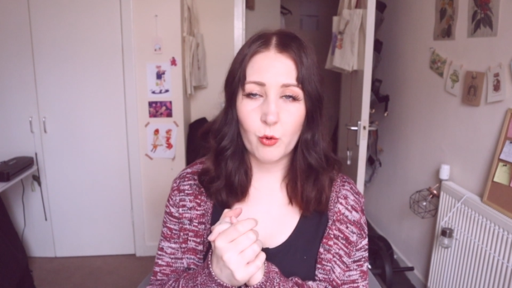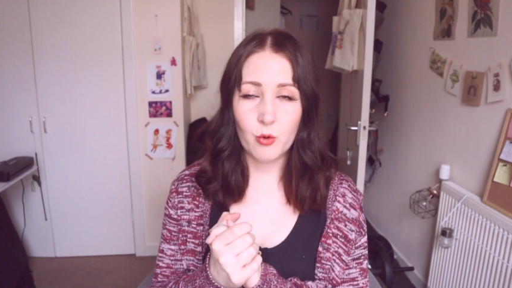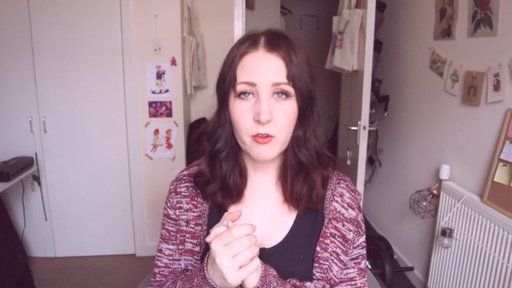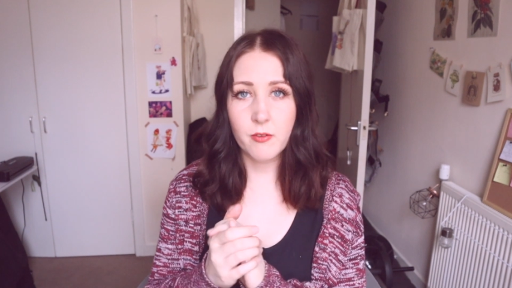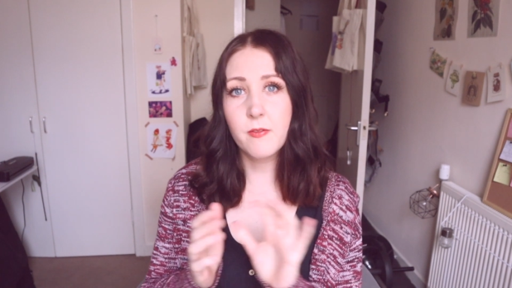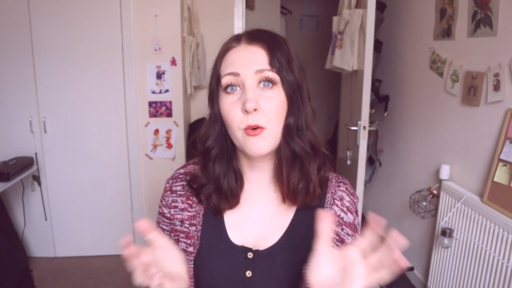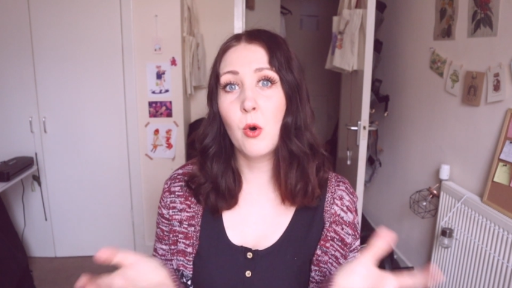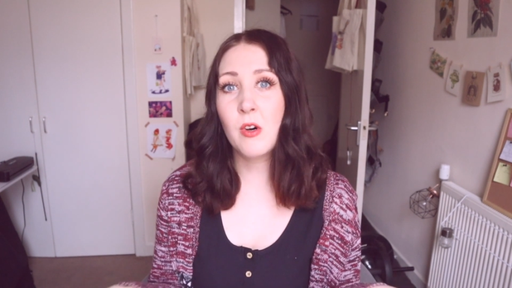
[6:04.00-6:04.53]
or the
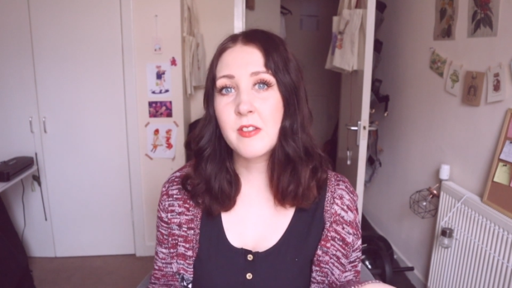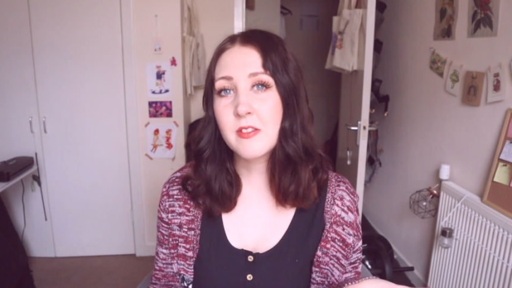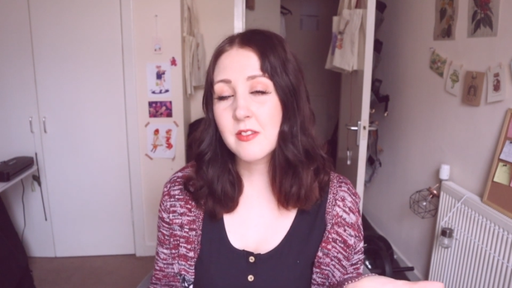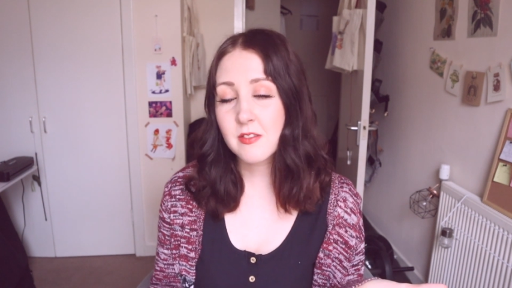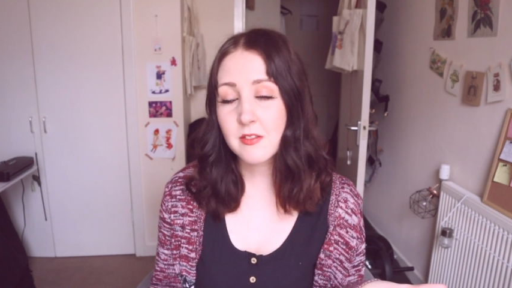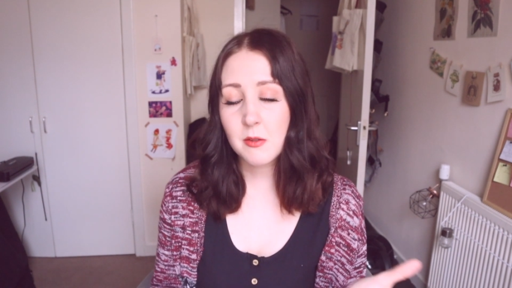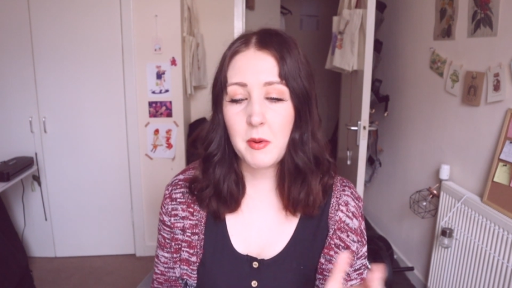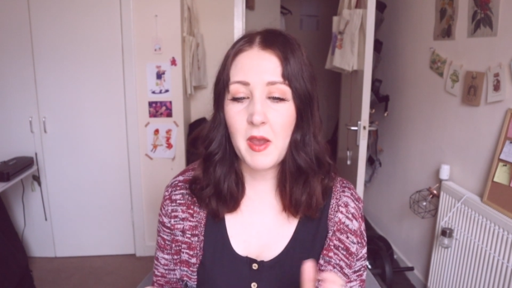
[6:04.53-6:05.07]

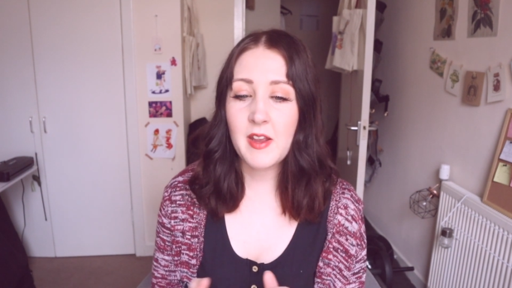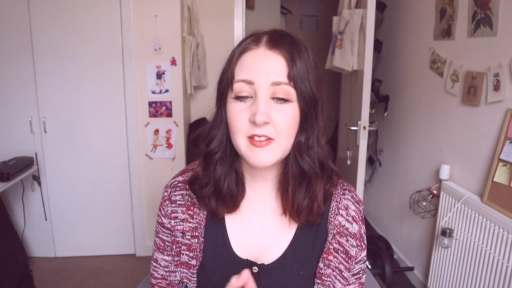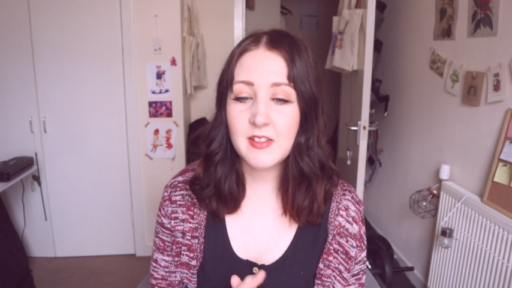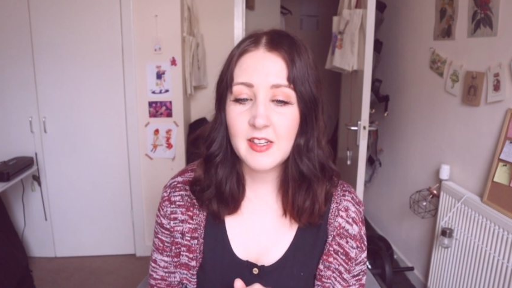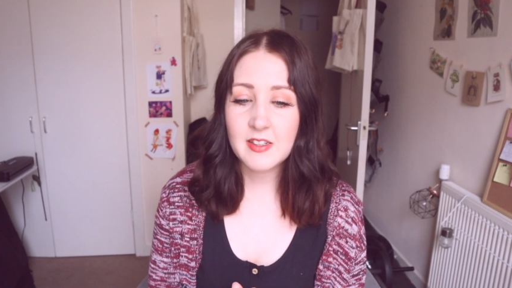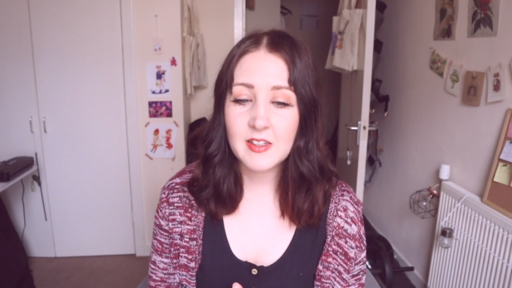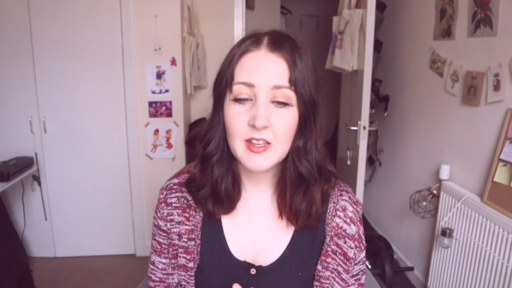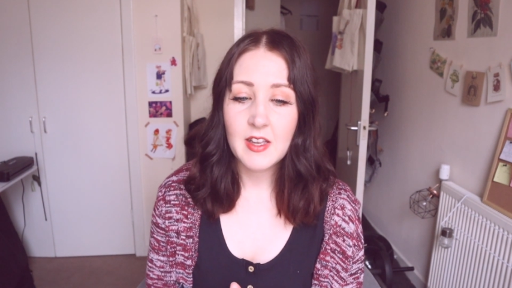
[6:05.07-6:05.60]
force
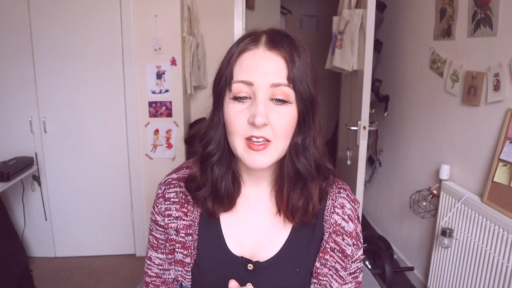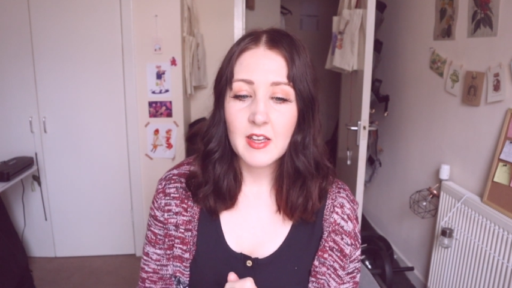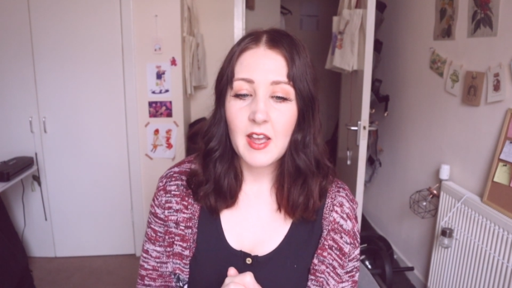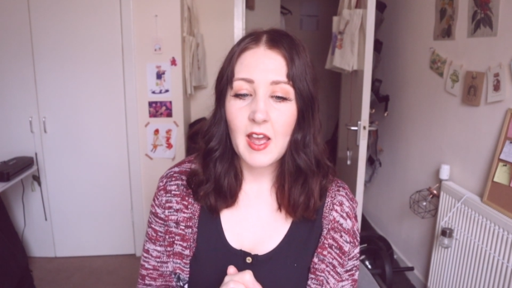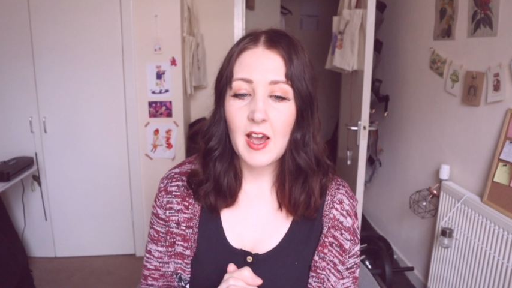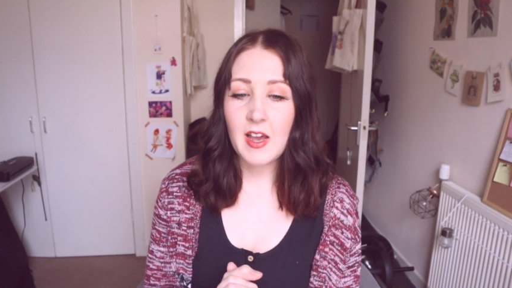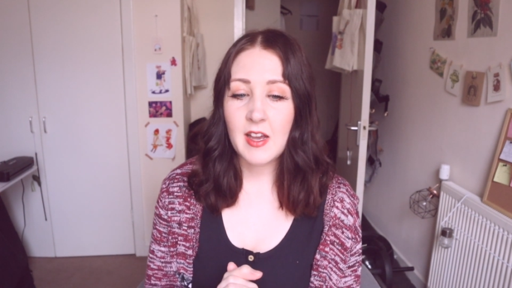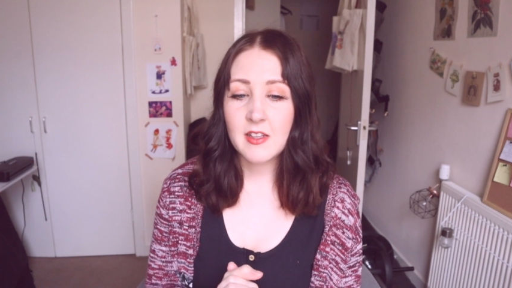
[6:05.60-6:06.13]
depending,
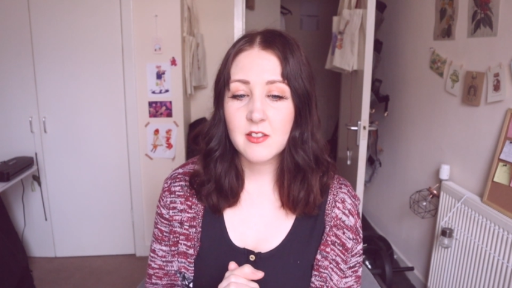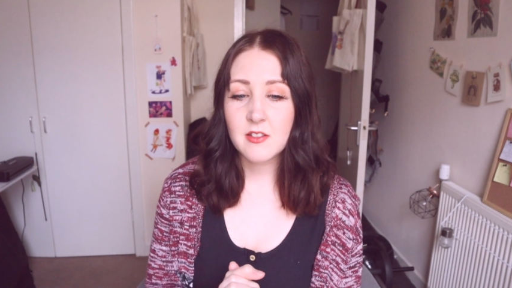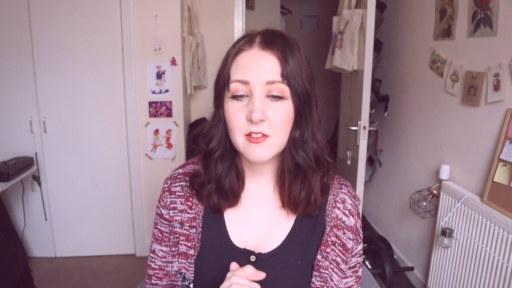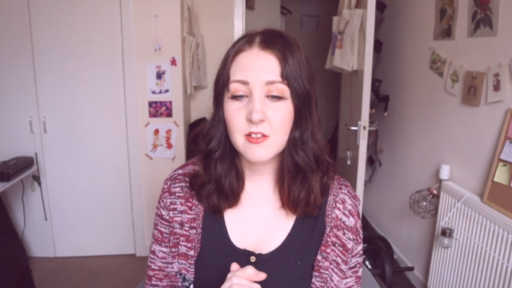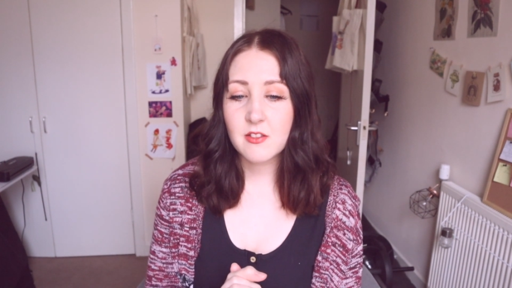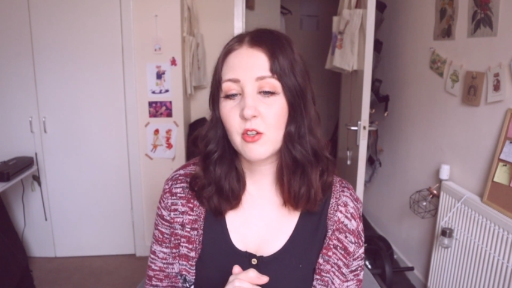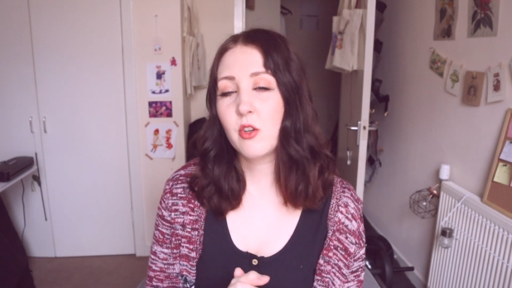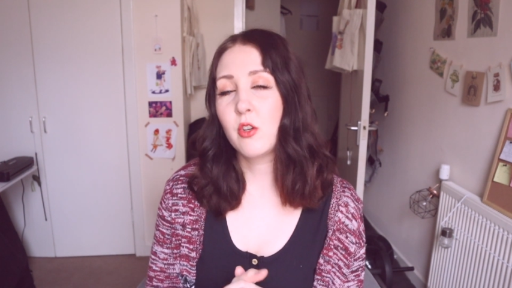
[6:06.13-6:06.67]
and
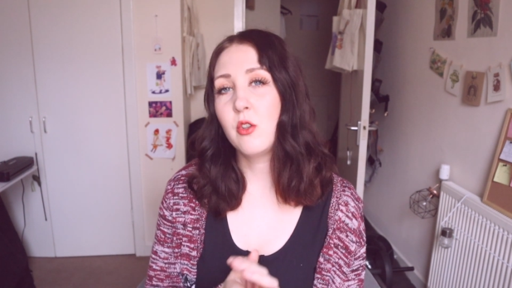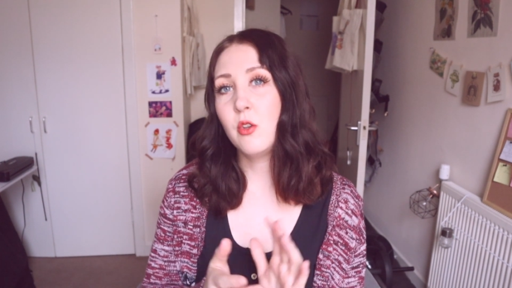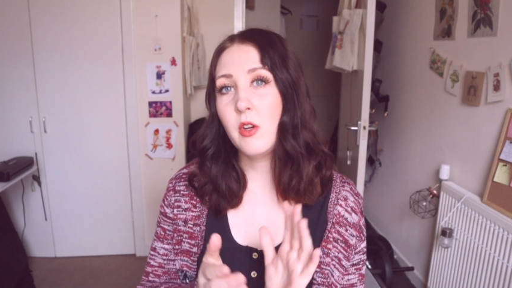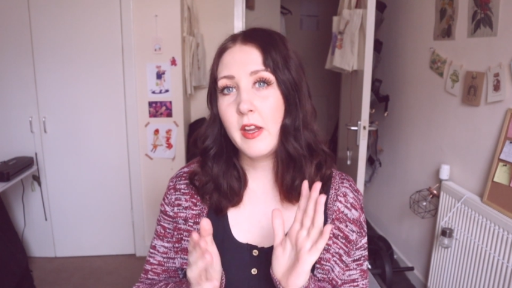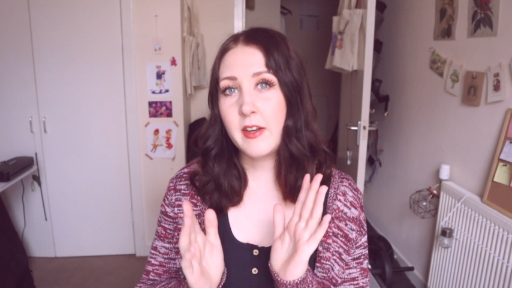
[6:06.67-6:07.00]
so